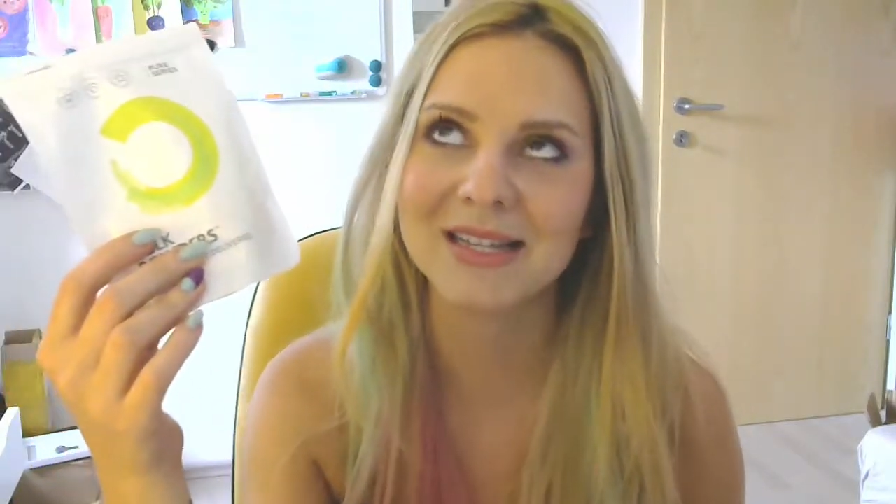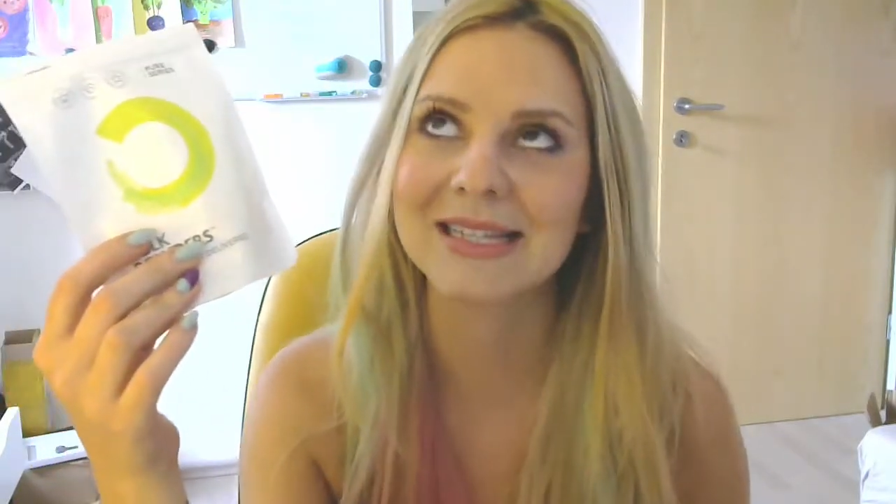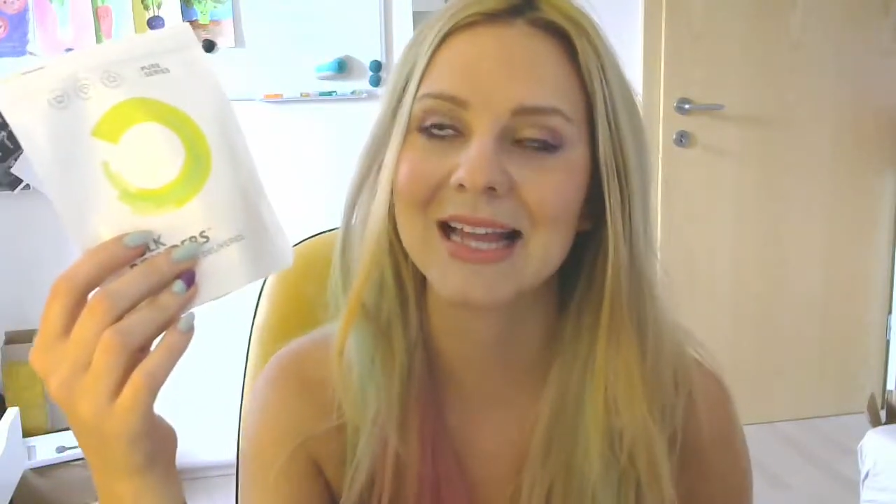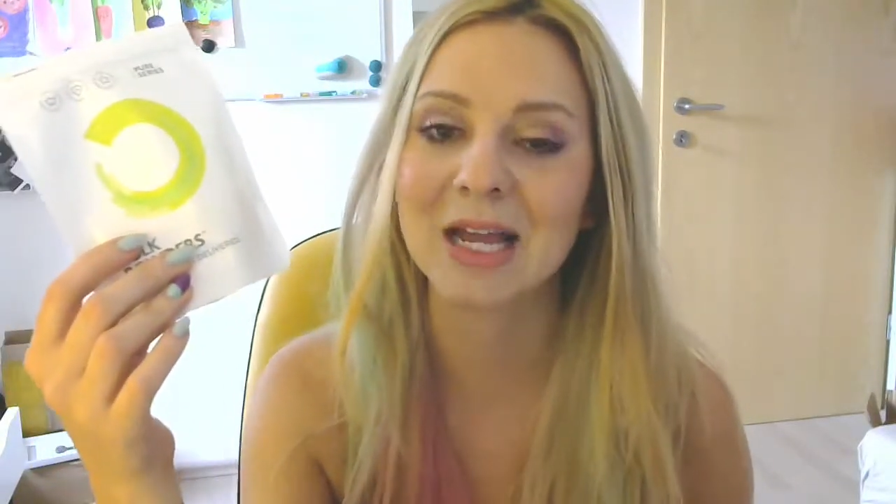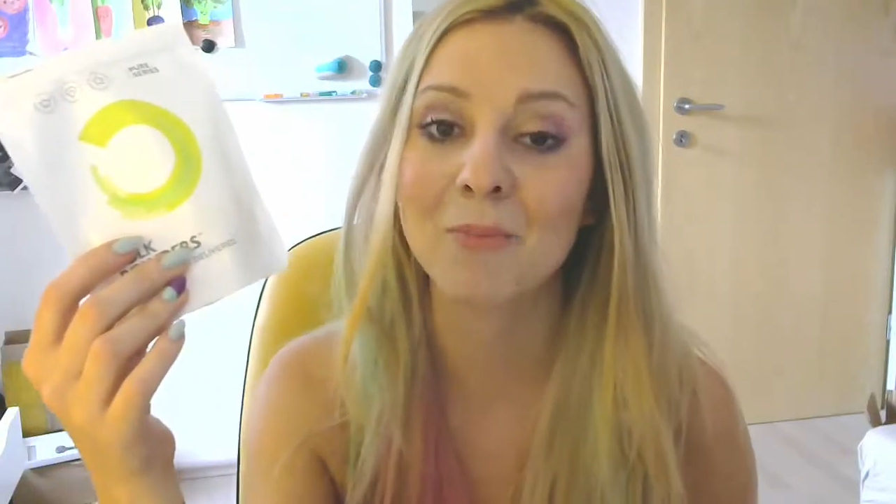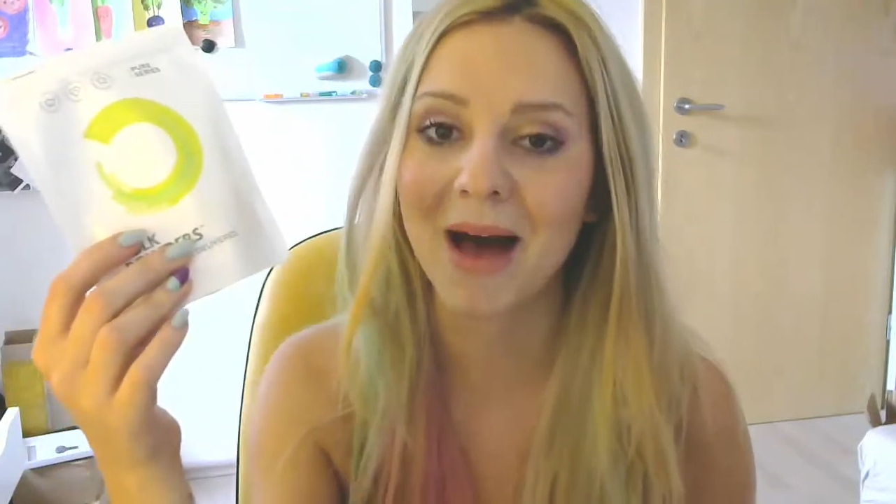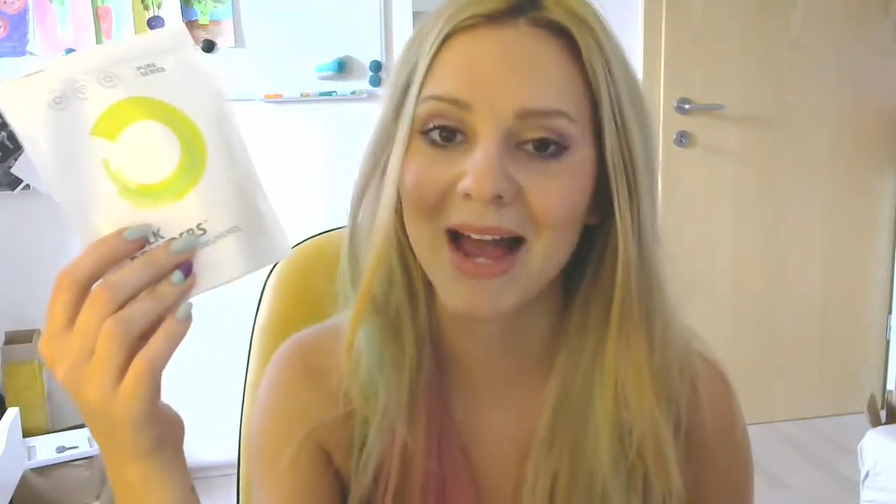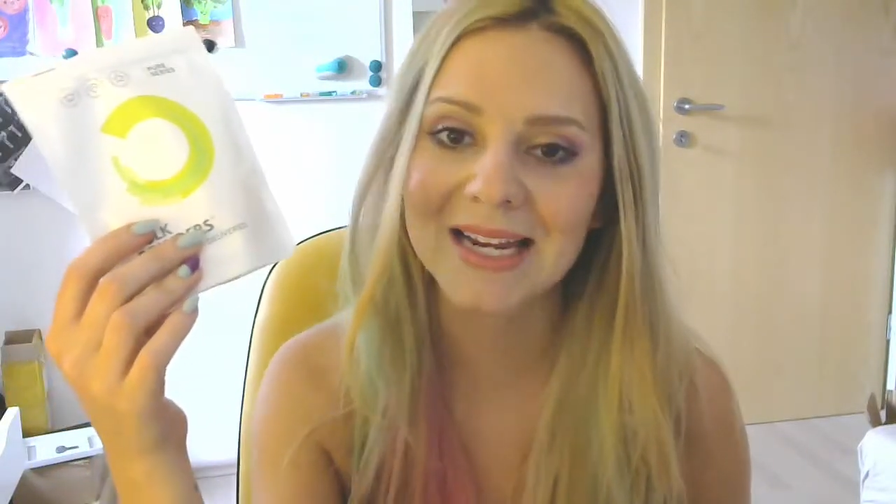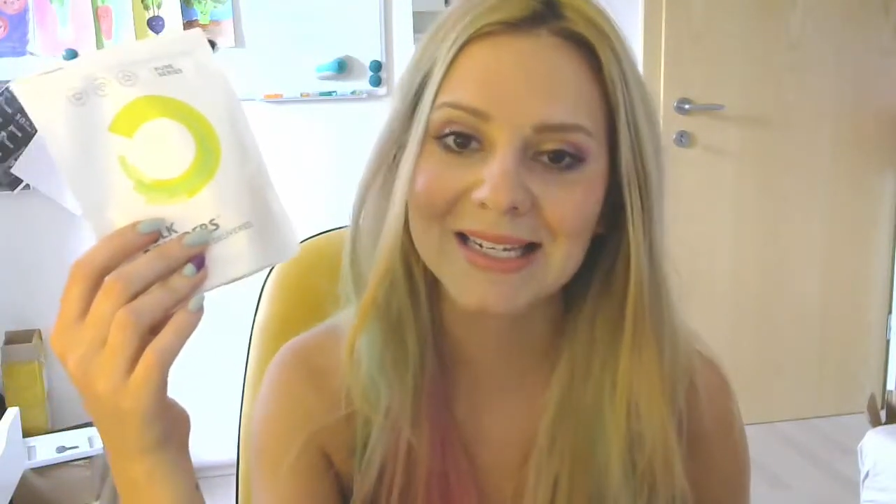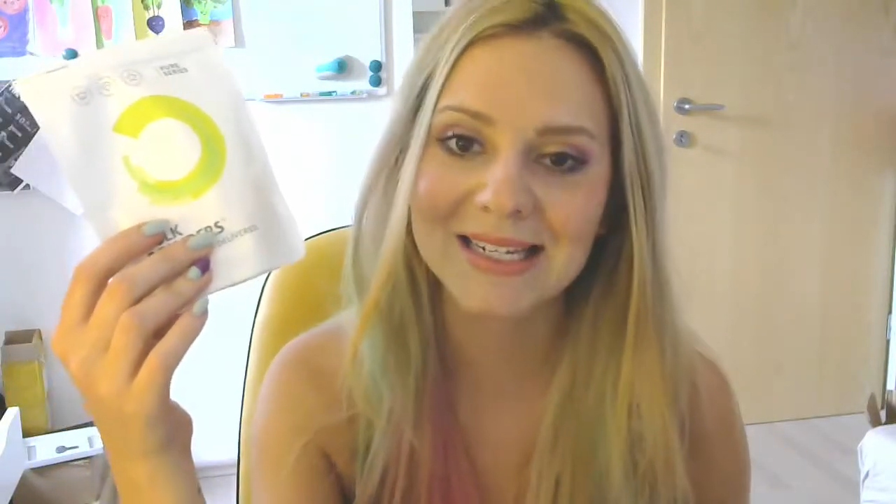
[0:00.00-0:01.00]
is like
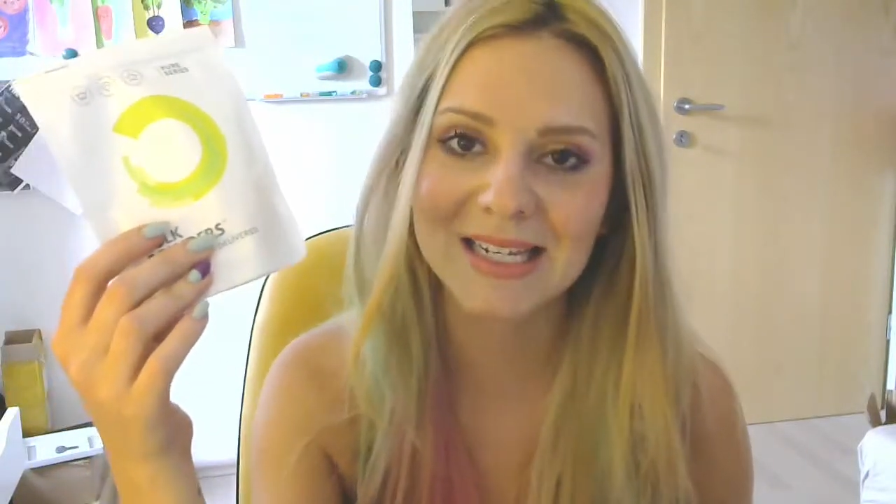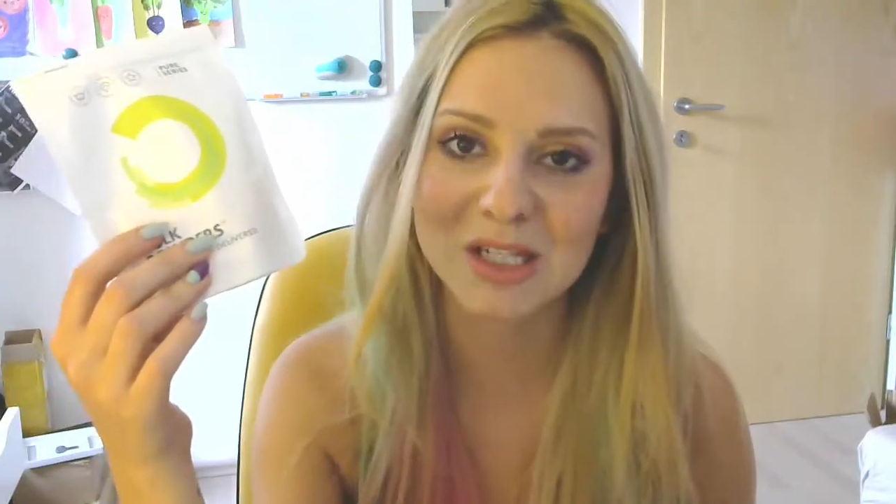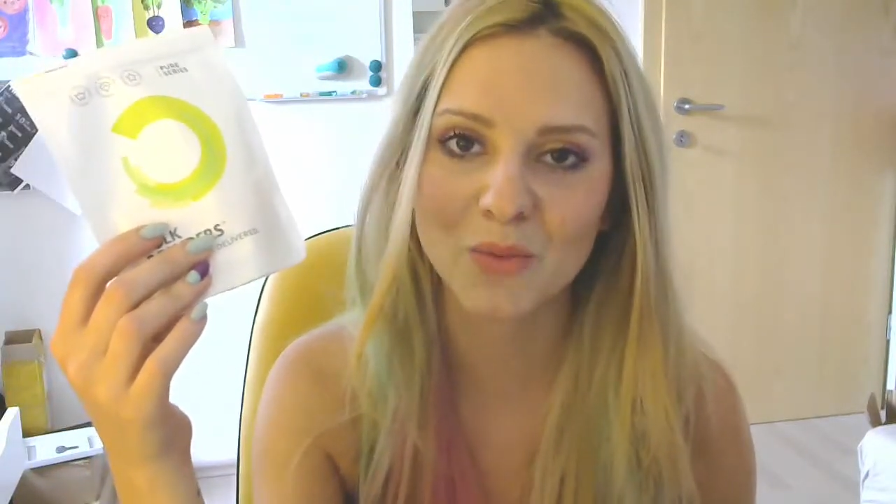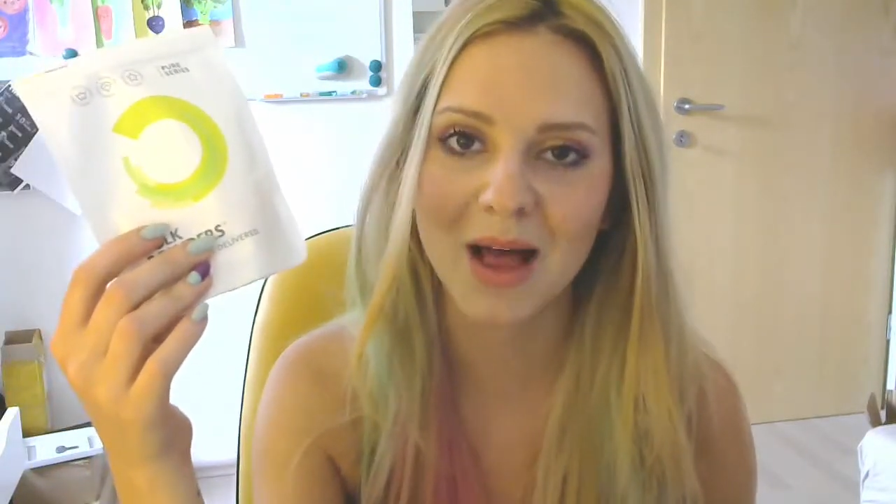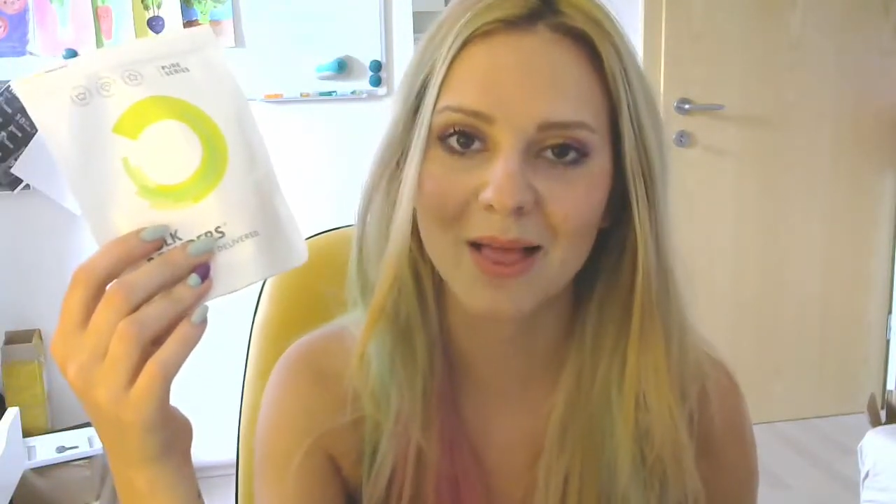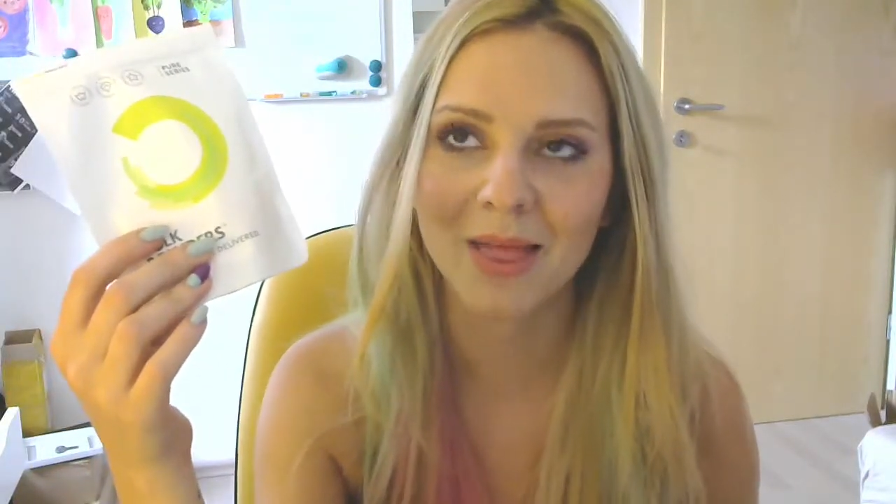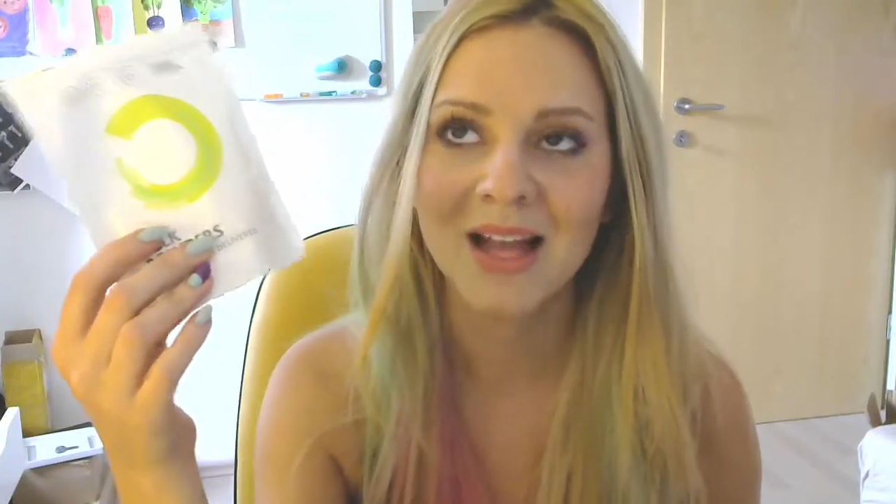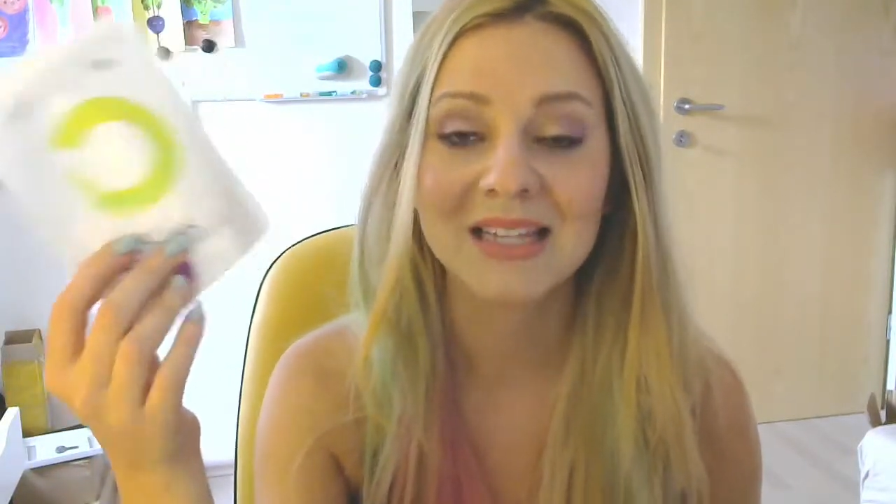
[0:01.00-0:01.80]
biotin as well,